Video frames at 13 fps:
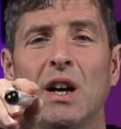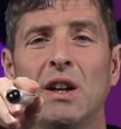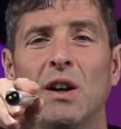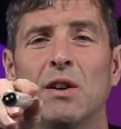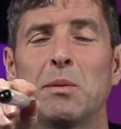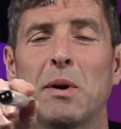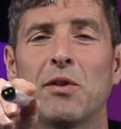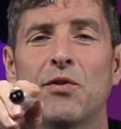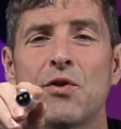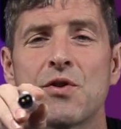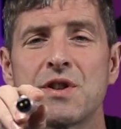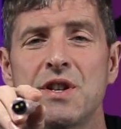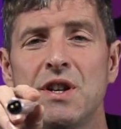you know, it's about
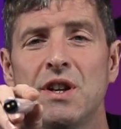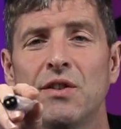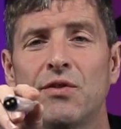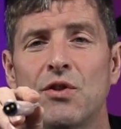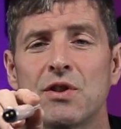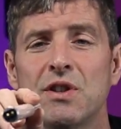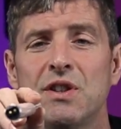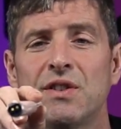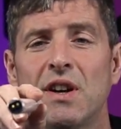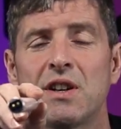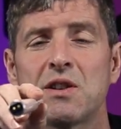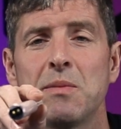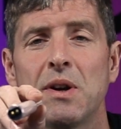40
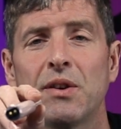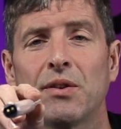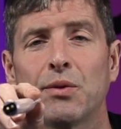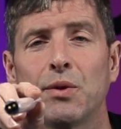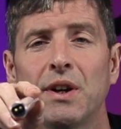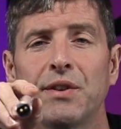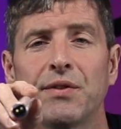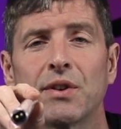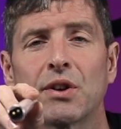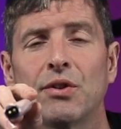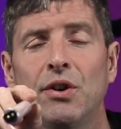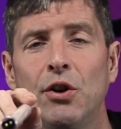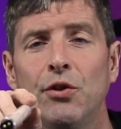centimeters away from the
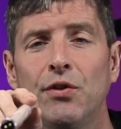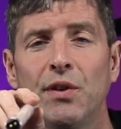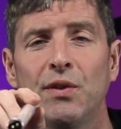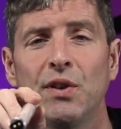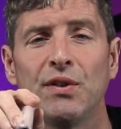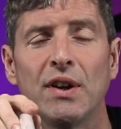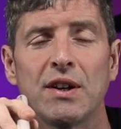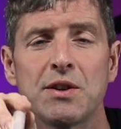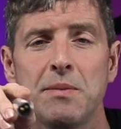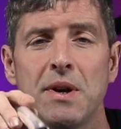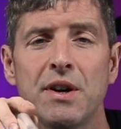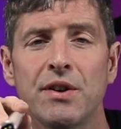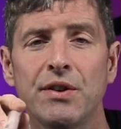grow, 50
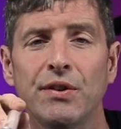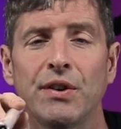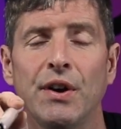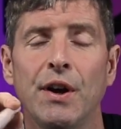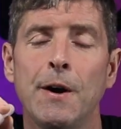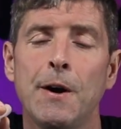centimeters,